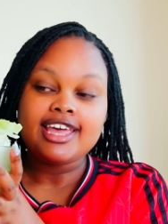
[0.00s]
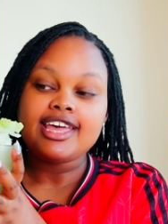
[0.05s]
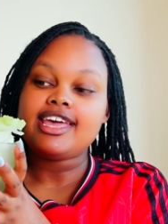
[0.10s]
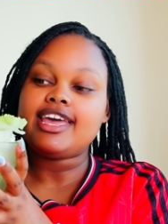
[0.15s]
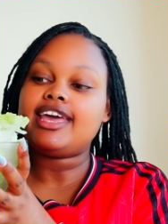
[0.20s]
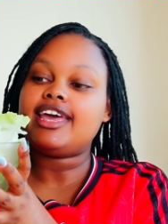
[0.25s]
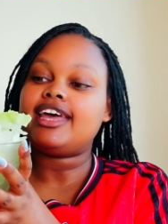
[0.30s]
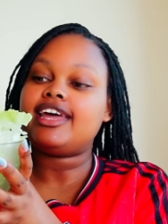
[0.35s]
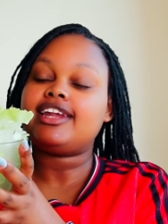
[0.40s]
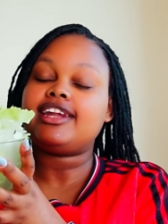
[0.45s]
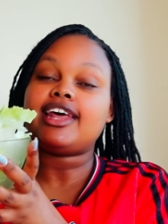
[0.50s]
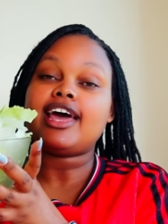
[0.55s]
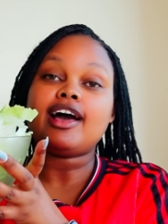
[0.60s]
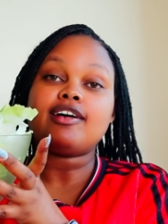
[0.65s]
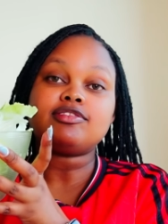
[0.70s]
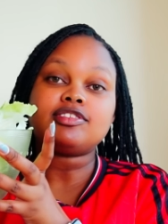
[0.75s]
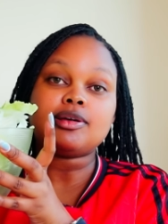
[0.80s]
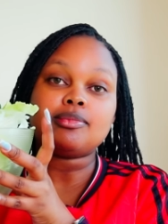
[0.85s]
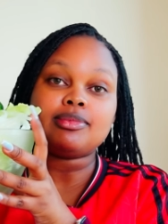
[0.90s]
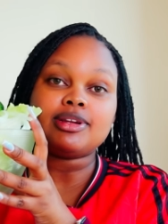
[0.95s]
And I
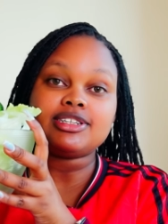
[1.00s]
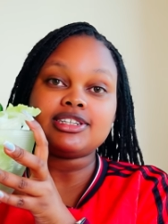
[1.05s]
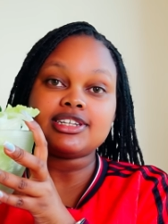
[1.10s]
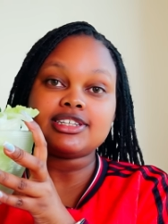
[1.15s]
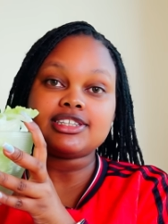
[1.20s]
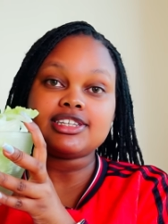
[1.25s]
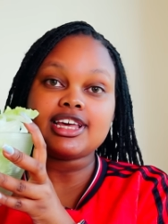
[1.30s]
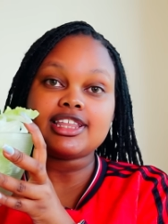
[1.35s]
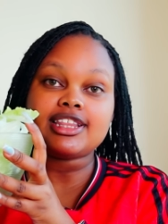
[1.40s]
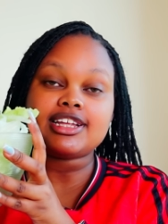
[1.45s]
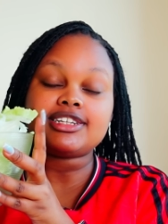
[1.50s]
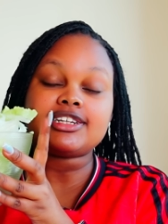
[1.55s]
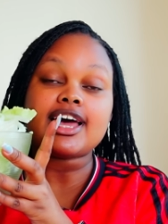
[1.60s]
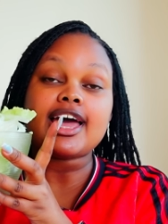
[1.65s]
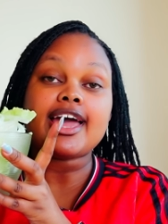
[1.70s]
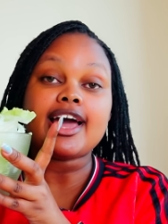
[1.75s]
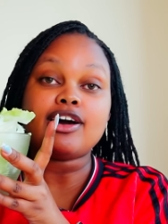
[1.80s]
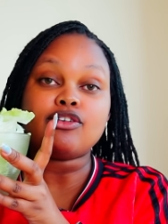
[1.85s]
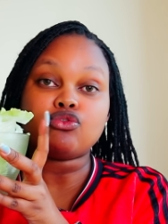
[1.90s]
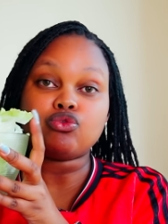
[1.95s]
have some lettuce here that I
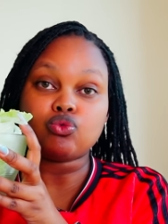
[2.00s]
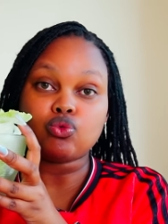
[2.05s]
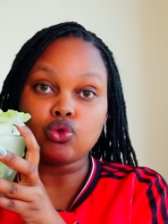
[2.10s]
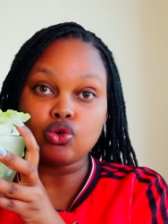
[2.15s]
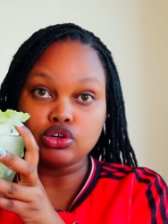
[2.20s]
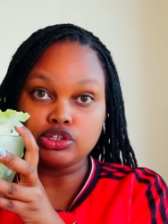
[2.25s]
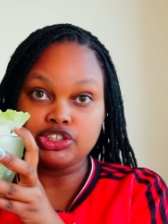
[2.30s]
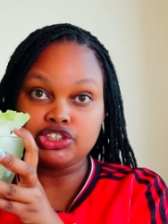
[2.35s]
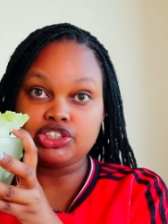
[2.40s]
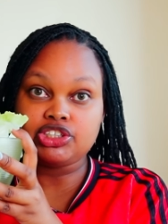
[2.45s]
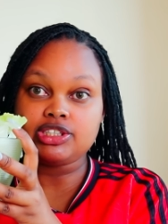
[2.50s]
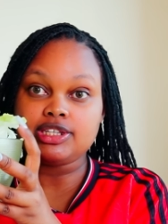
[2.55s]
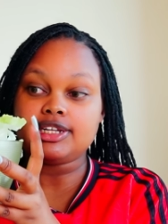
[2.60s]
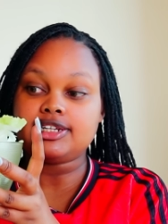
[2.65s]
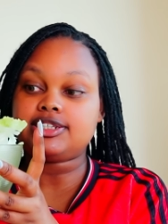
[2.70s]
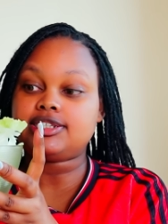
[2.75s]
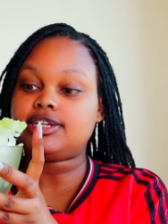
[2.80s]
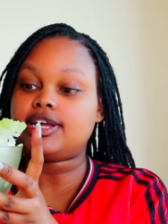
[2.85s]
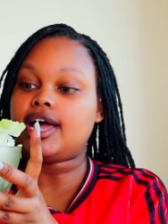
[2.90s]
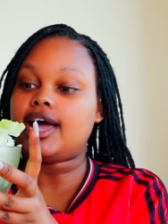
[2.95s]
have washed
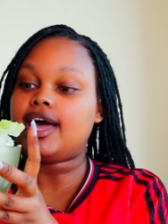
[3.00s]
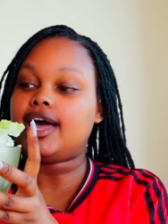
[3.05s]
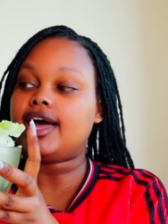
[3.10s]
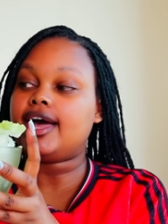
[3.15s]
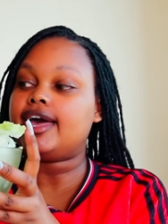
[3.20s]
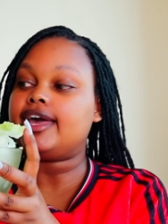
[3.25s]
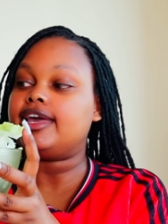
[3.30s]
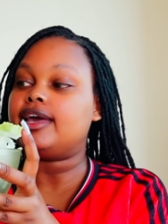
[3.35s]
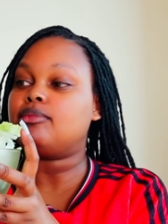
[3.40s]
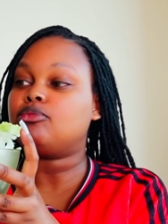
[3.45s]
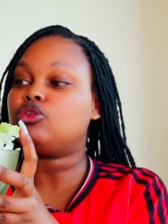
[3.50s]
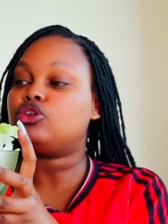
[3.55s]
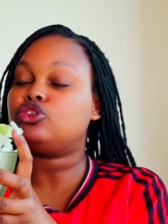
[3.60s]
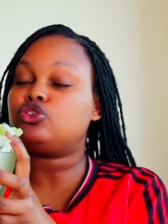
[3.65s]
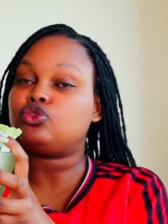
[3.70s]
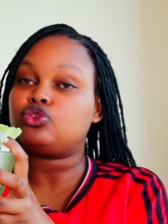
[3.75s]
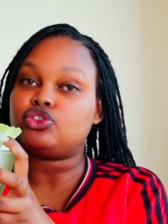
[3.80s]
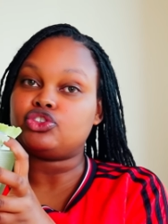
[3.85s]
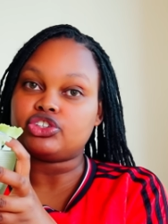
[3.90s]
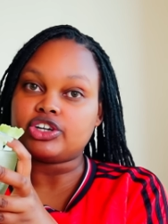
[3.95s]
that I am going
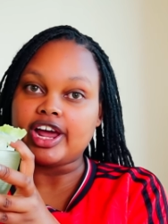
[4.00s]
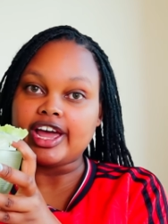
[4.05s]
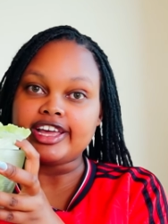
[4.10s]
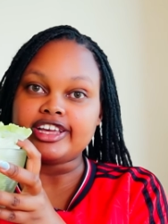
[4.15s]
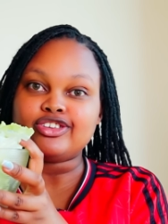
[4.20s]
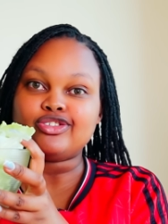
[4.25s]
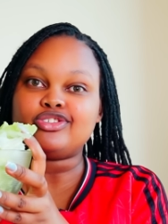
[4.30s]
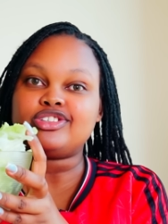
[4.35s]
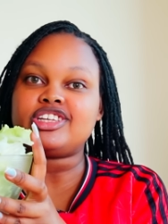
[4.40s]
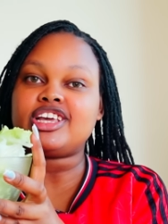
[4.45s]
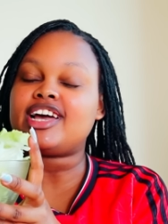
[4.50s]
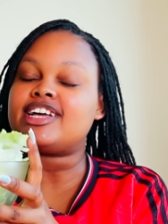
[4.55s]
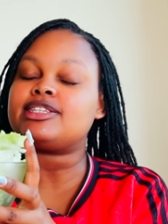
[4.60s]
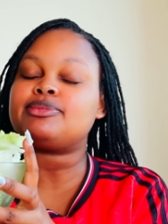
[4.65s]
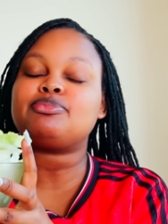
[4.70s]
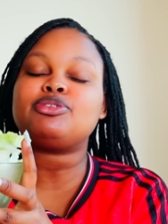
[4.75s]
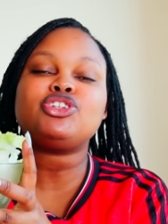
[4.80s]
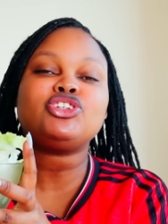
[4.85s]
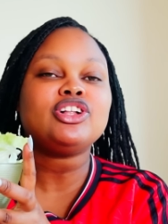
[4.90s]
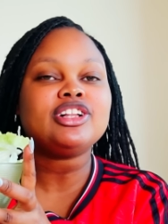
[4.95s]
to dry using a
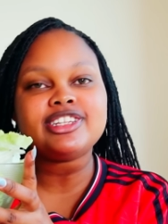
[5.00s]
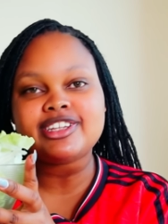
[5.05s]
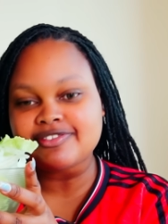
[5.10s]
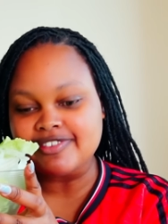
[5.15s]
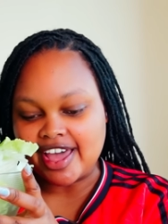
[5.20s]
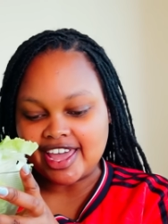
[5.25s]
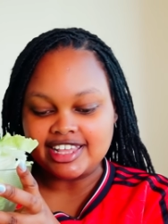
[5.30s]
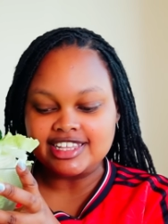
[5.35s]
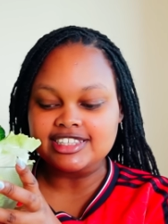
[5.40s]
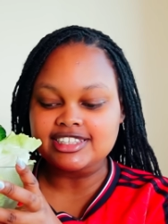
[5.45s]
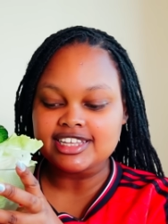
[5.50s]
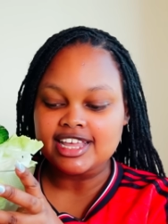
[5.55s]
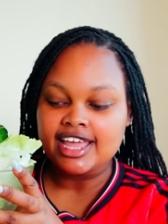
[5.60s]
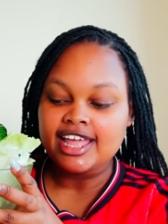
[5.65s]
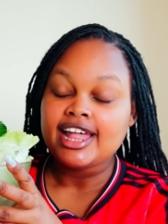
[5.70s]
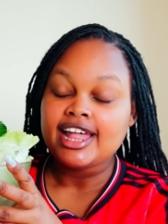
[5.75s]
special device